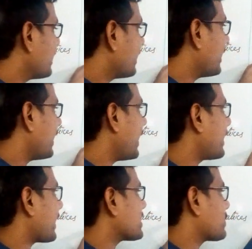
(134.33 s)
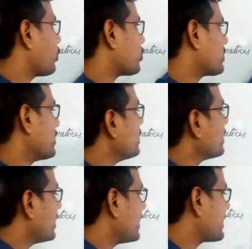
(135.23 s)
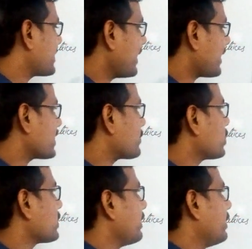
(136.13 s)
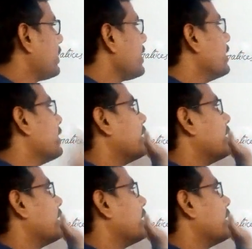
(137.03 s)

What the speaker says: then A transpose, then its A transpose will be,